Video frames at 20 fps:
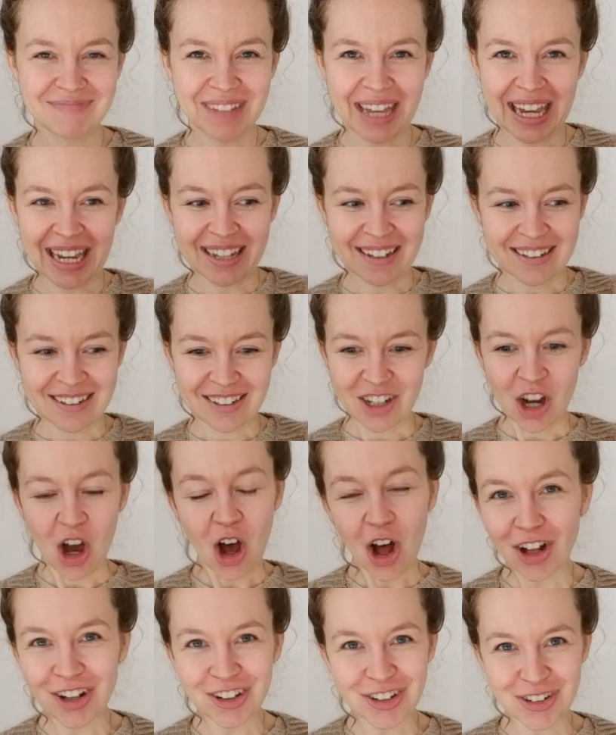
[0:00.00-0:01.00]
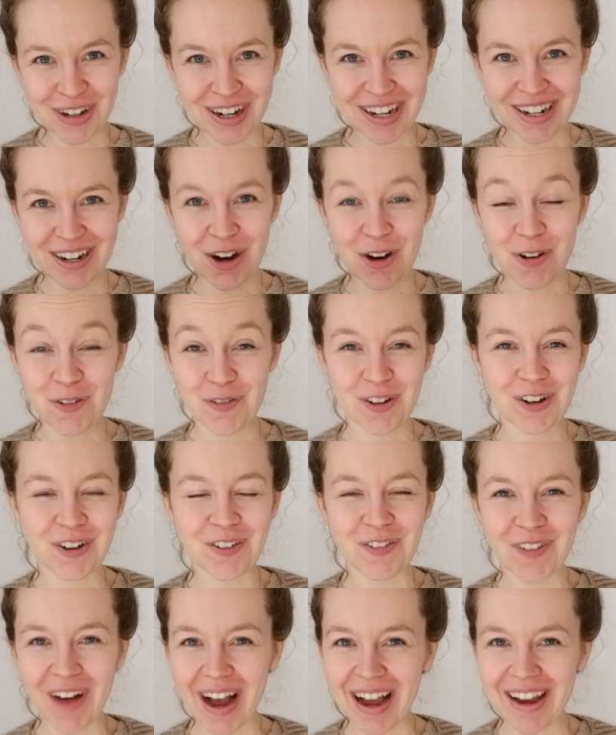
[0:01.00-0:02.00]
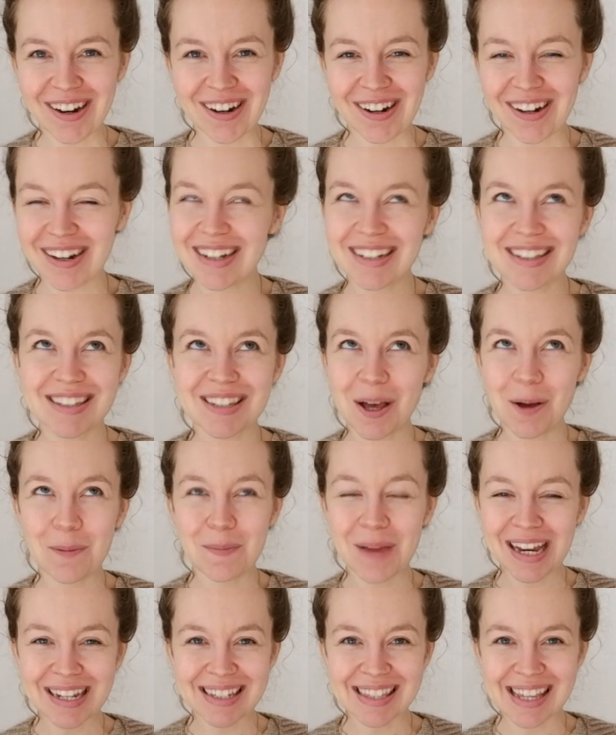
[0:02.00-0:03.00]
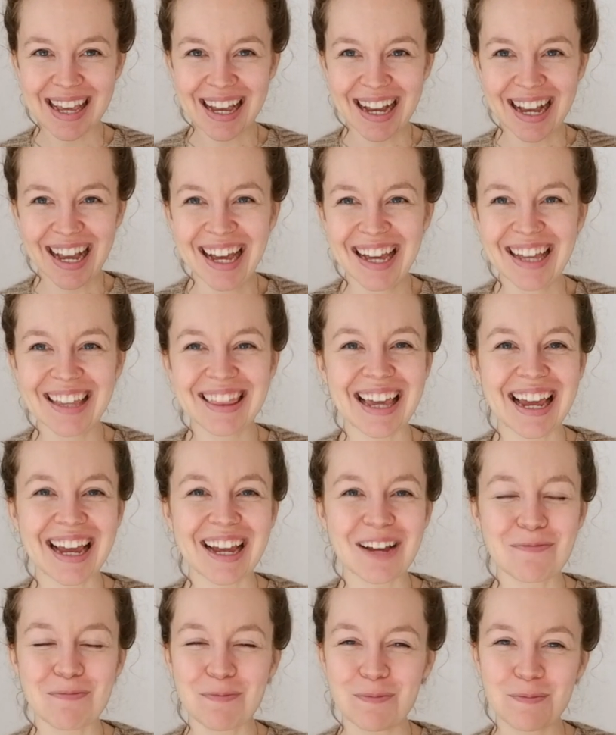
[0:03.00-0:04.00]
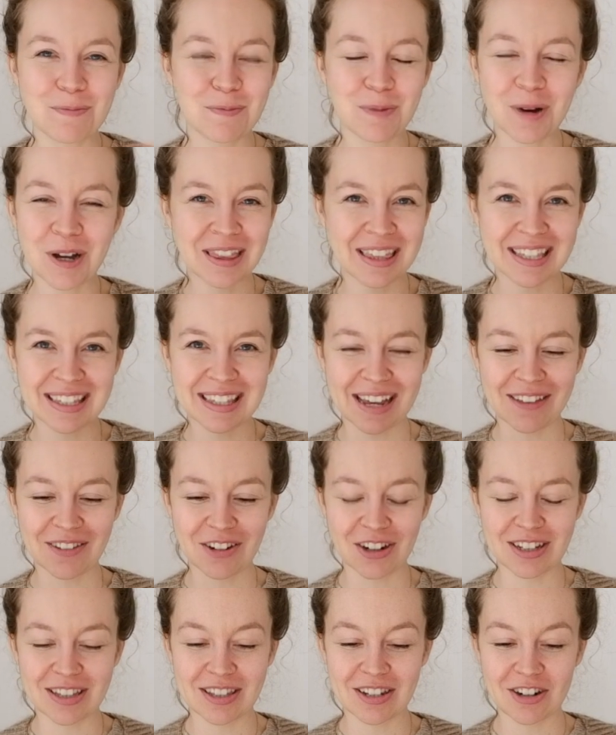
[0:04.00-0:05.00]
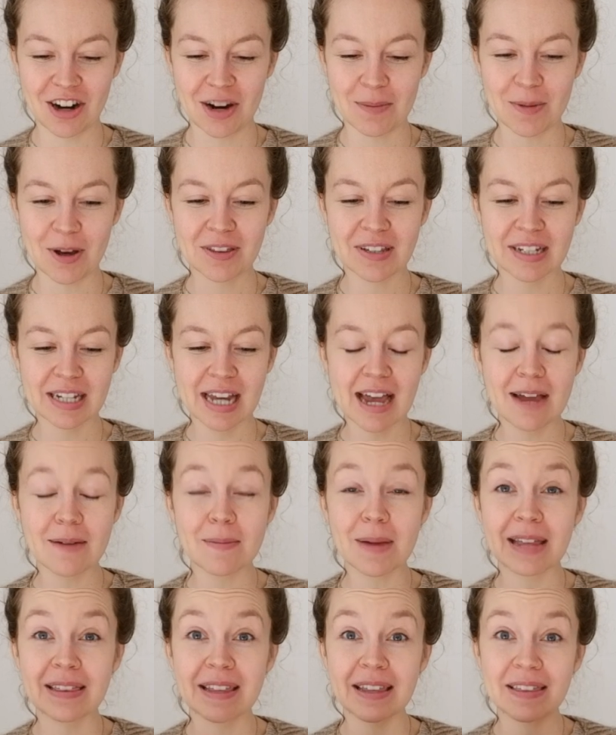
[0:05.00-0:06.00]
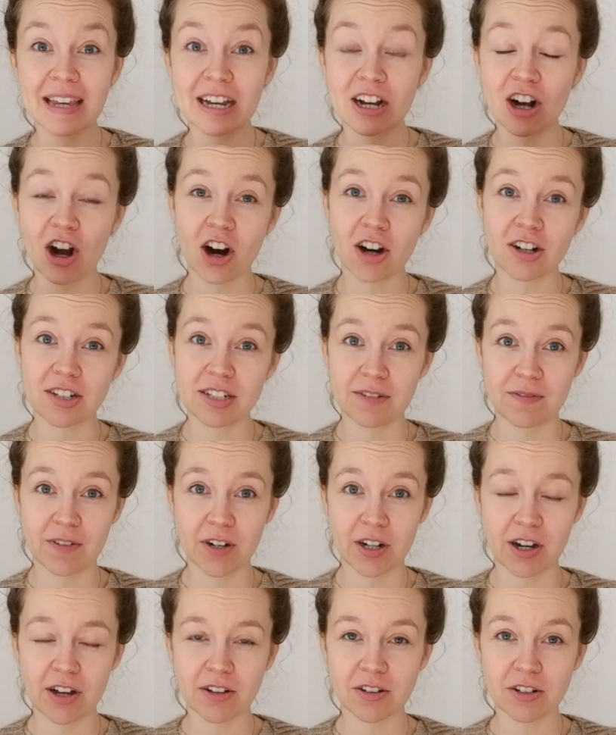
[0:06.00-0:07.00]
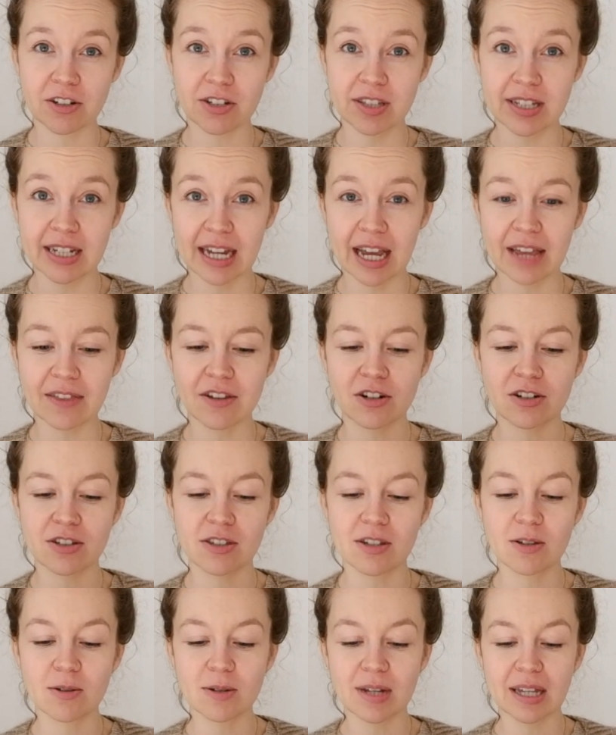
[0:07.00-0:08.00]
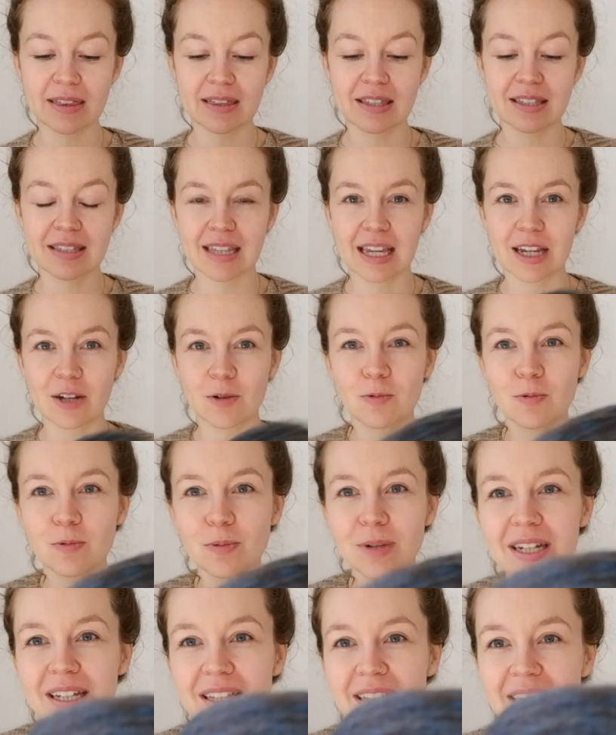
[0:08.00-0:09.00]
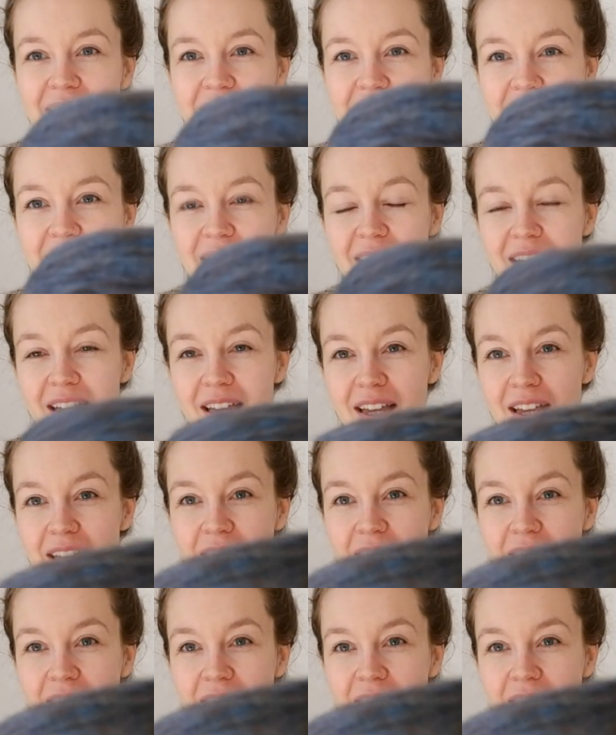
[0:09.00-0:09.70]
like cauldron over a fire. It's amazing. They put this on their Instagram all the time, and then they card different colors together. So you get this like really